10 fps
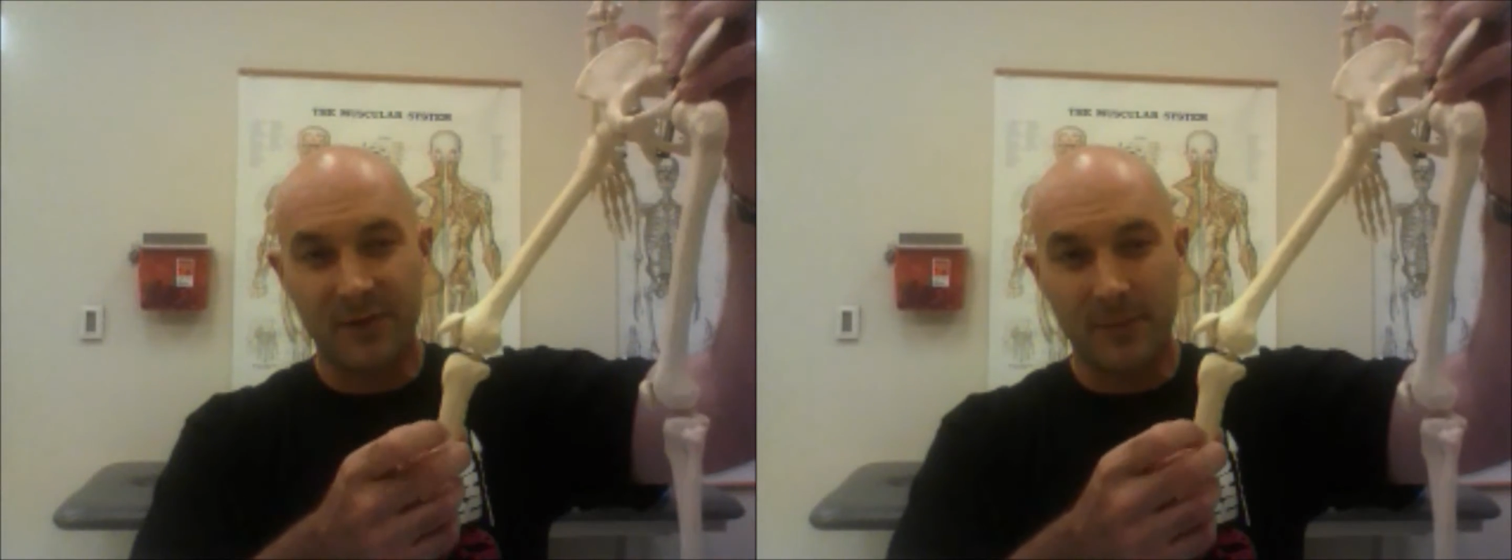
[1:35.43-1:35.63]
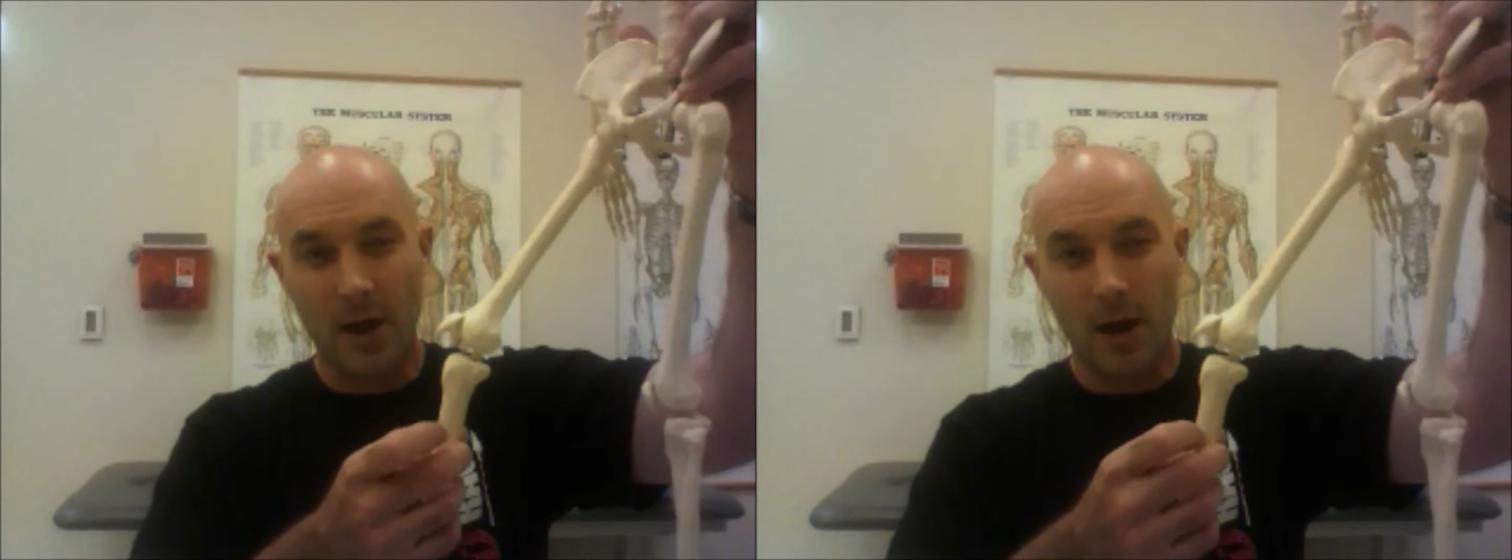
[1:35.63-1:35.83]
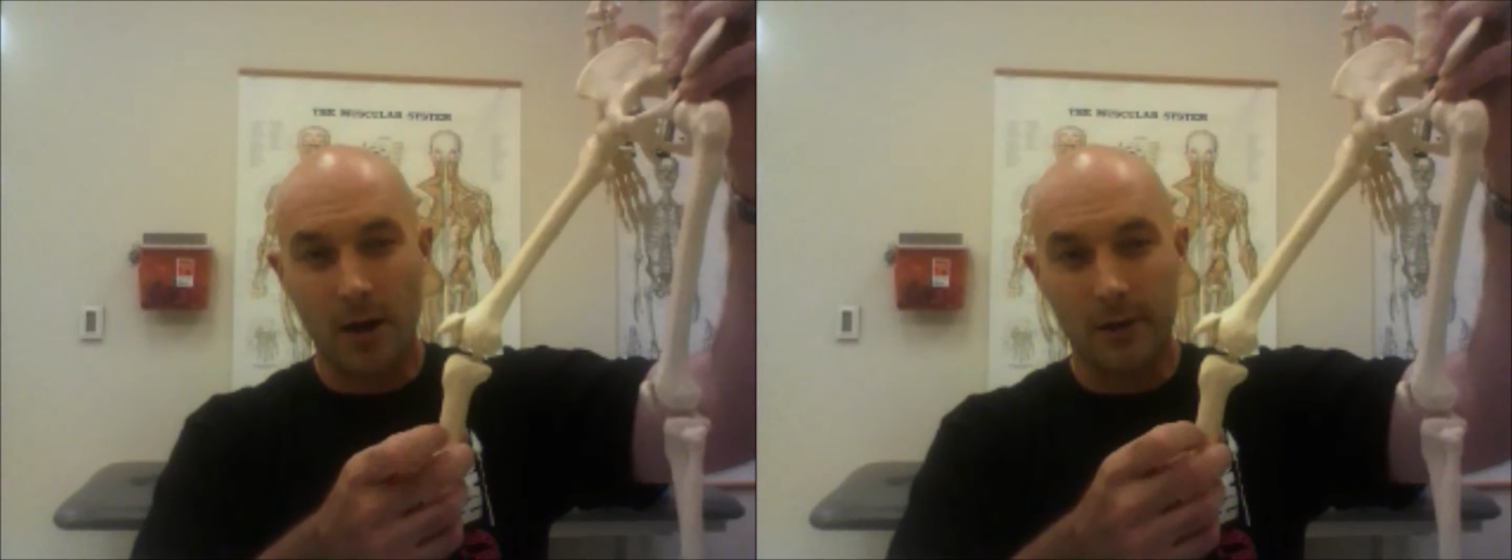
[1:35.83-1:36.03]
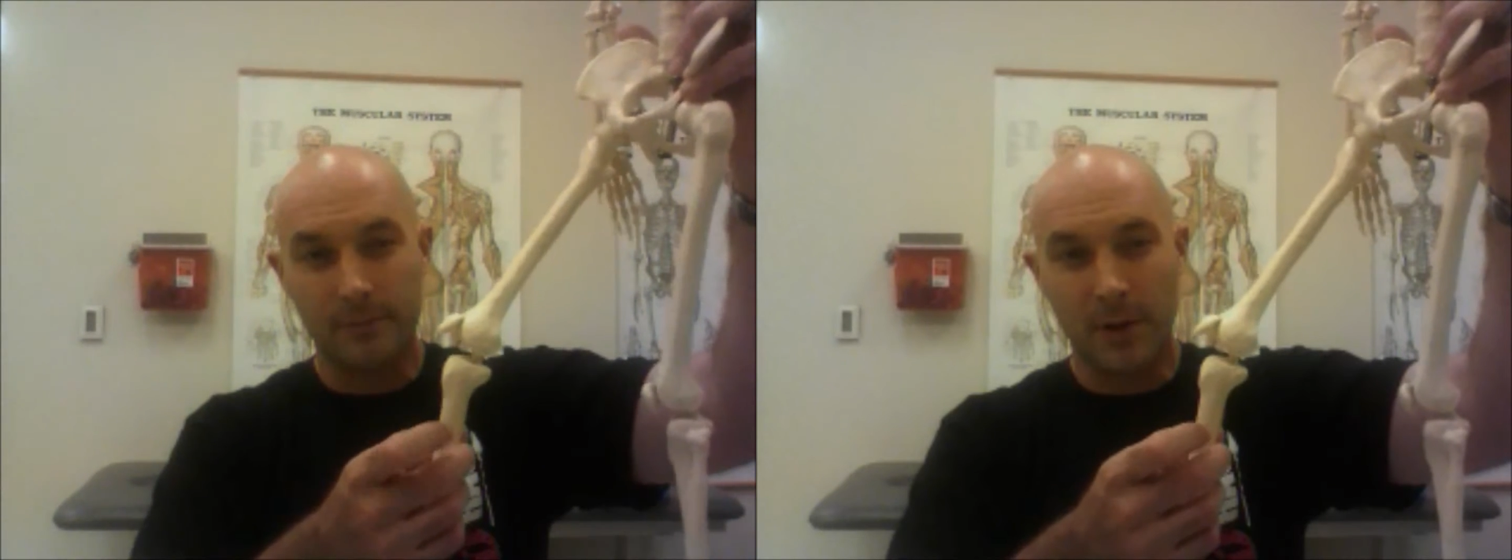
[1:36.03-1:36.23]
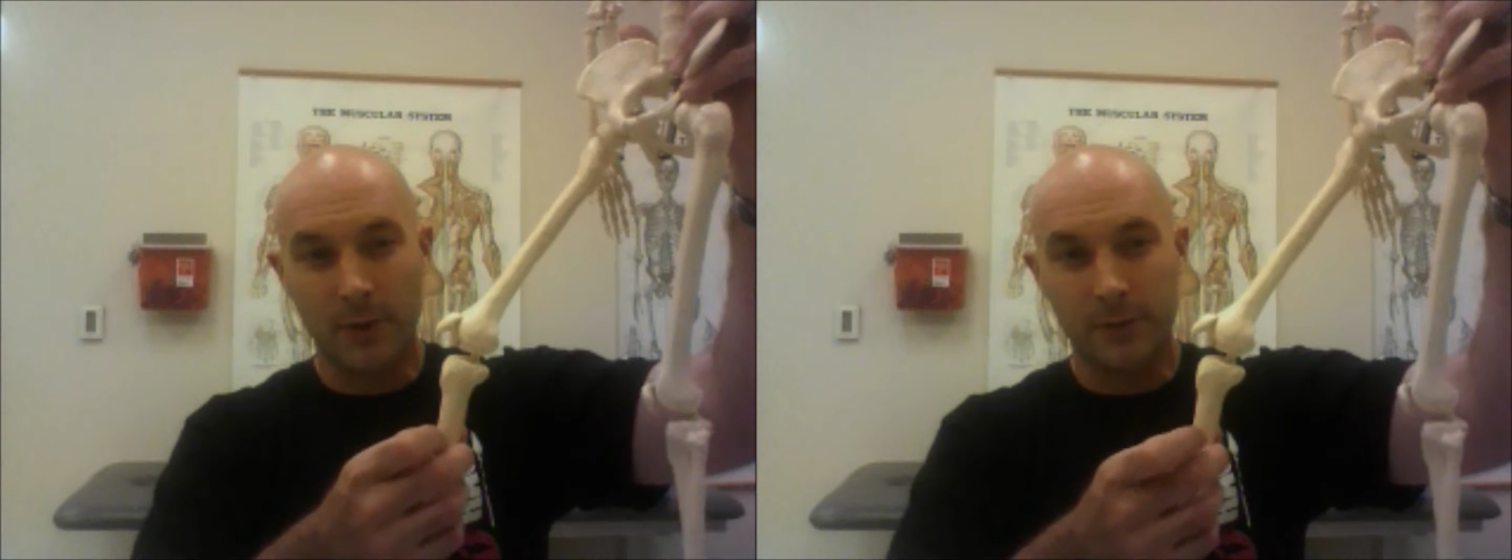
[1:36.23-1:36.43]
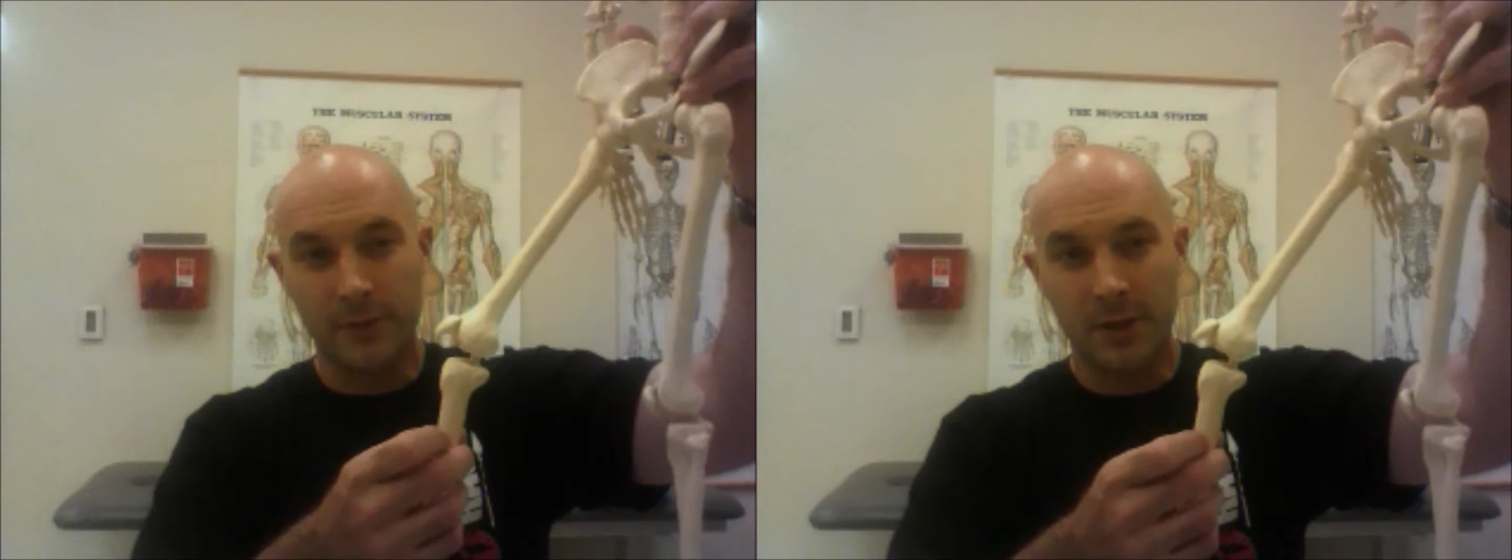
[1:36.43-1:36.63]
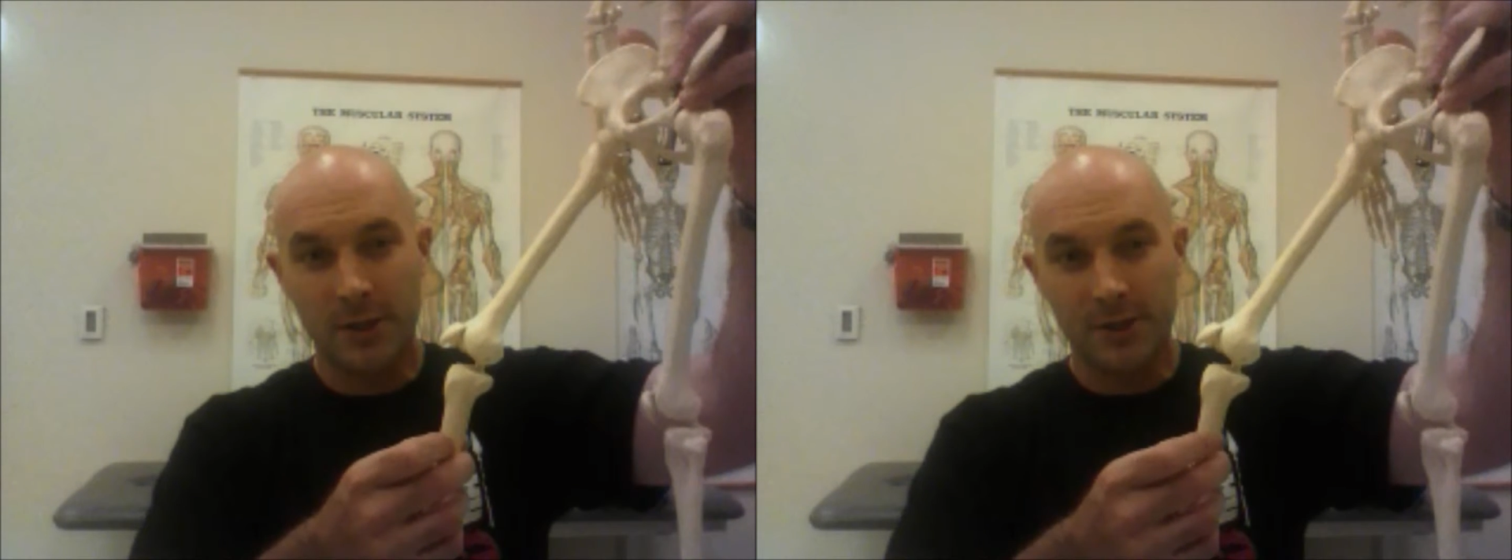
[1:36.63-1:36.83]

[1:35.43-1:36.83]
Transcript: from the hard bone